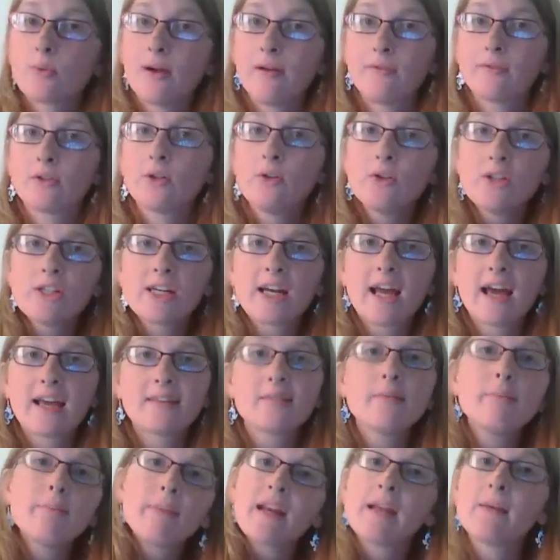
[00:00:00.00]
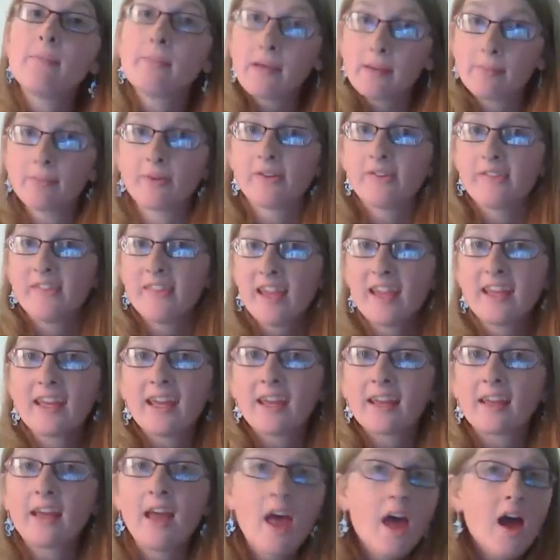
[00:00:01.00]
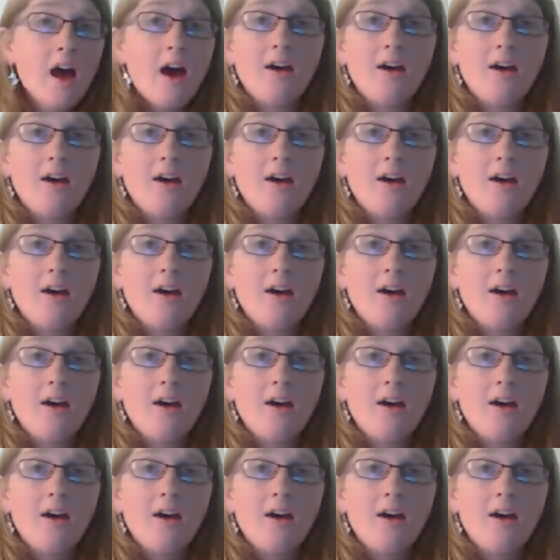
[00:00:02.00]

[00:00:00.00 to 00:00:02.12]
revolutionize many people's thinking